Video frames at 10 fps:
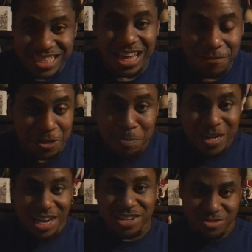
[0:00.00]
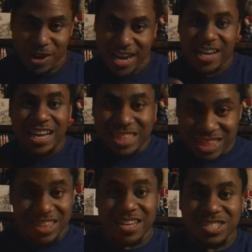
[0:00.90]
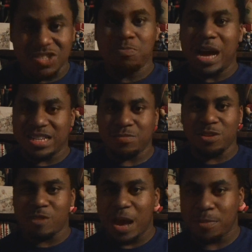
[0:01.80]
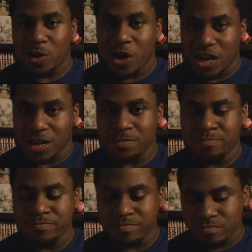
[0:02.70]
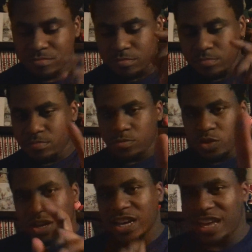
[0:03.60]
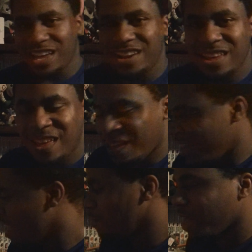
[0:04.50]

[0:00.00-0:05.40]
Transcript: if they play this right, this could possibly wrap it all up. Again, hear me